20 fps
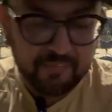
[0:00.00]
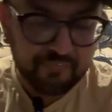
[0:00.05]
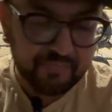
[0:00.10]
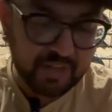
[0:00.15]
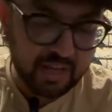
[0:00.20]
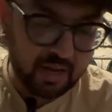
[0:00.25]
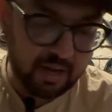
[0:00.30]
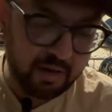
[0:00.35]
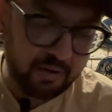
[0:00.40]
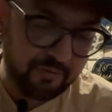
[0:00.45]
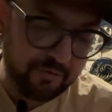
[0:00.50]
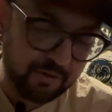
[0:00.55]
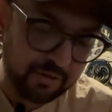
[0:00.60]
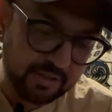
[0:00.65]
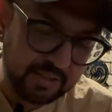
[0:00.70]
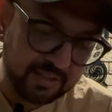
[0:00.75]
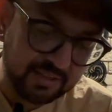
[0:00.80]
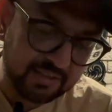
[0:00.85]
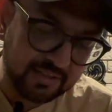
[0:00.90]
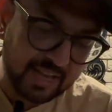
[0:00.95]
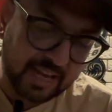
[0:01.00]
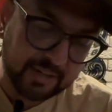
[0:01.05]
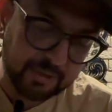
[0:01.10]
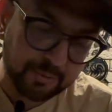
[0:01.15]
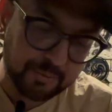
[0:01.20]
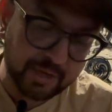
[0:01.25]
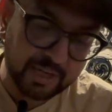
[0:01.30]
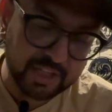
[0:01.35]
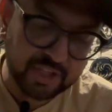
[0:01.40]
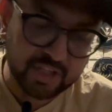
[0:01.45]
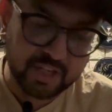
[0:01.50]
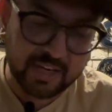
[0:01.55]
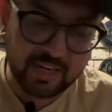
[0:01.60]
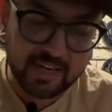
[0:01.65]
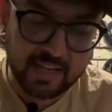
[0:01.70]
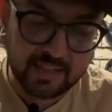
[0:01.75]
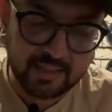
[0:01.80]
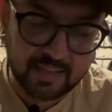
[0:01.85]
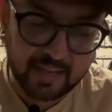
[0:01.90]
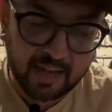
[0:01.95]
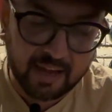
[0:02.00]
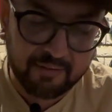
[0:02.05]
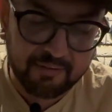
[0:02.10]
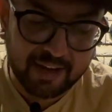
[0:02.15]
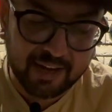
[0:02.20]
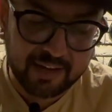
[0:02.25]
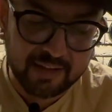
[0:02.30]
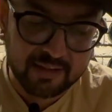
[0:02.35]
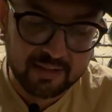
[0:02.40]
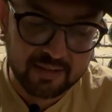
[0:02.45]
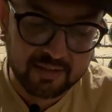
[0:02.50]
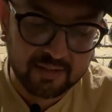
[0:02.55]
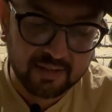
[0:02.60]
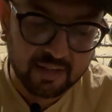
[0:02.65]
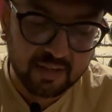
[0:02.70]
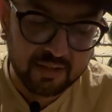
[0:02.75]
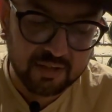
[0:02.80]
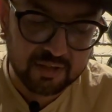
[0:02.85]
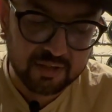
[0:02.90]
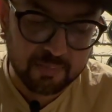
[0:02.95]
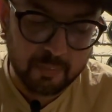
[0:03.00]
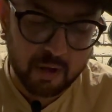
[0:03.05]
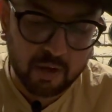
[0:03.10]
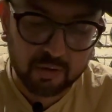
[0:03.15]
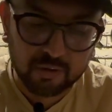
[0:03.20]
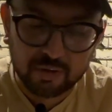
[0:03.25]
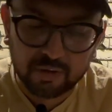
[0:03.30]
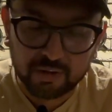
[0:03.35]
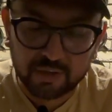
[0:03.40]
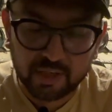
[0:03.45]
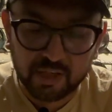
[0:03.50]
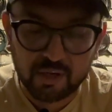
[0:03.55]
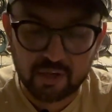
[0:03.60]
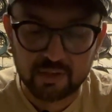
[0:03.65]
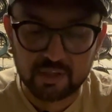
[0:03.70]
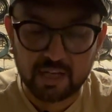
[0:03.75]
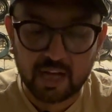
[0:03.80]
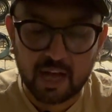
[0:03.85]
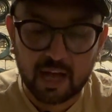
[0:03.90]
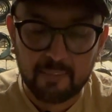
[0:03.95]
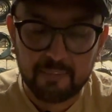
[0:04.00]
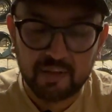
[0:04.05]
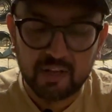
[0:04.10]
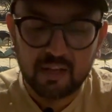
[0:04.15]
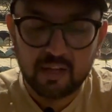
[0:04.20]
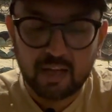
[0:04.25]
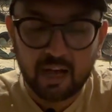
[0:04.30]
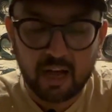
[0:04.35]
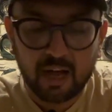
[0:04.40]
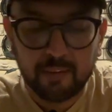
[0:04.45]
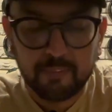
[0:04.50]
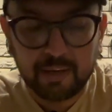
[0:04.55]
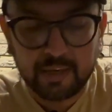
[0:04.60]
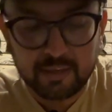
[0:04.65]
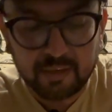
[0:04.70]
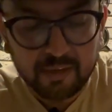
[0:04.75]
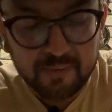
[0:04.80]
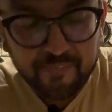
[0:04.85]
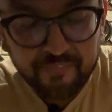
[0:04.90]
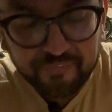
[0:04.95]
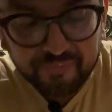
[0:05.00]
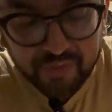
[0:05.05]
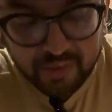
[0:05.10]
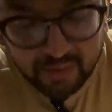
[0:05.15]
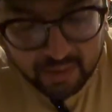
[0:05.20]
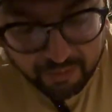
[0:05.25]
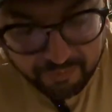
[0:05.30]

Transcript: for this decoration, and they have added this small cookie on top. But the